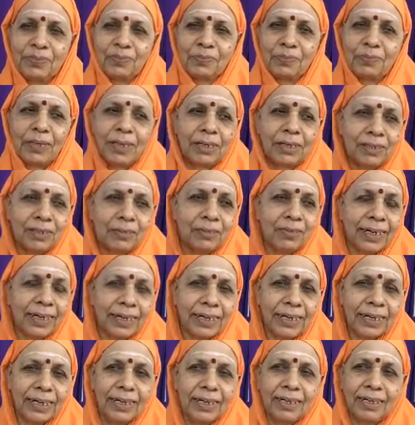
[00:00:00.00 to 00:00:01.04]
But the
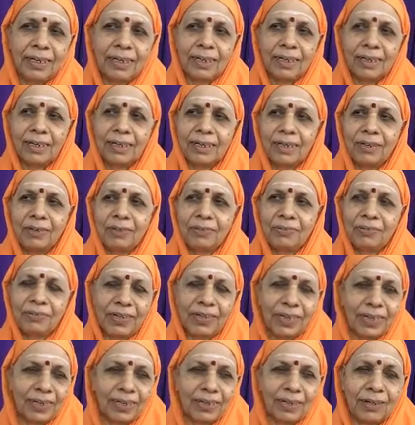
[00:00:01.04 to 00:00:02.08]
worry,
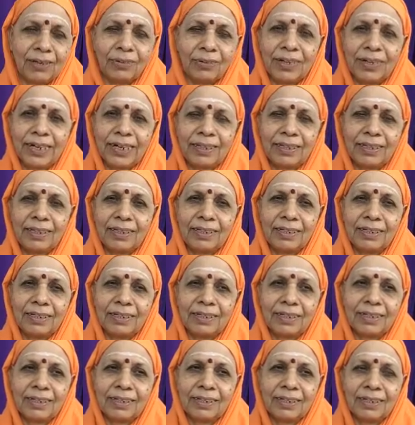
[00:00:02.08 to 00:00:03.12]
fear of
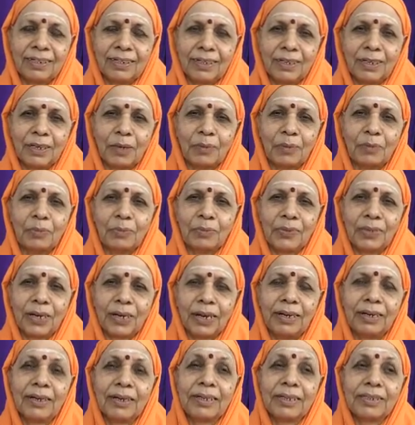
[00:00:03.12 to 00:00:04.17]
death comes
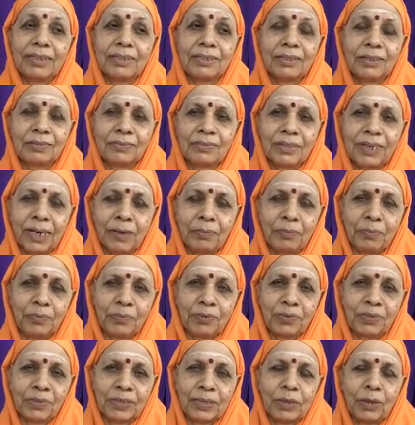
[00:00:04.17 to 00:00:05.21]
hundreds of
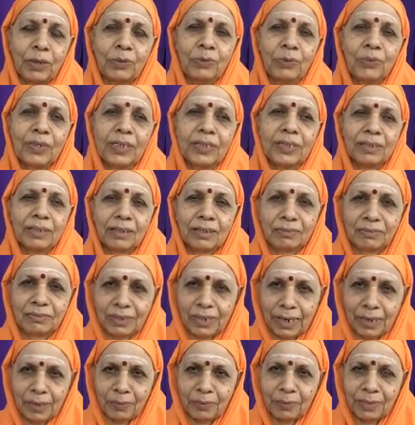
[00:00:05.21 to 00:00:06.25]
times, thousands of
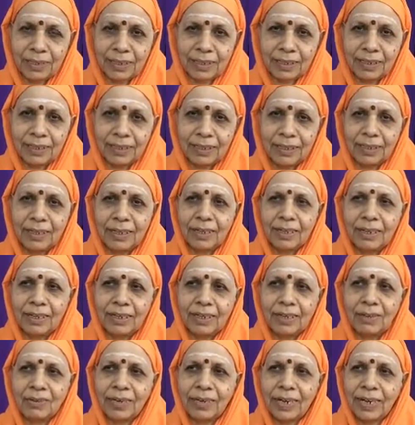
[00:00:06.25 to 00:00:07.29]
times.
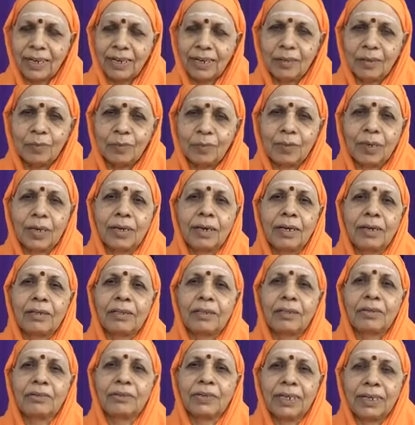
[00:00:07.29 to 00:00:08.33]
Why?
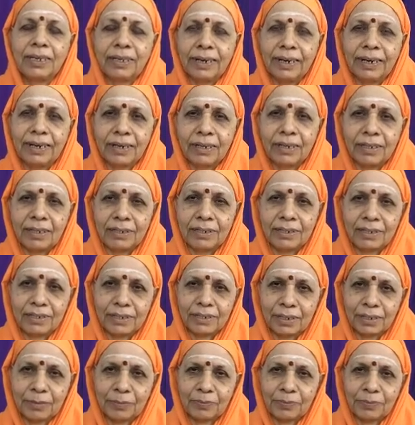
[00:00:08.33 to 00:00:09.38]
Because of
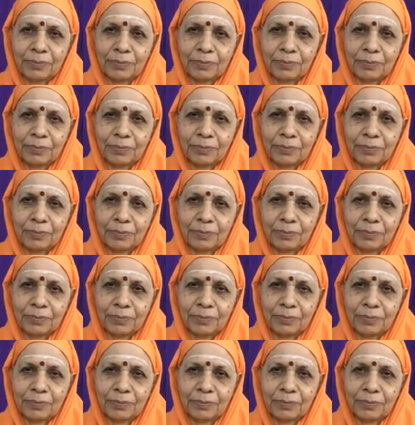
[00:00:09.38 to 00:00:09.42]
ignorance.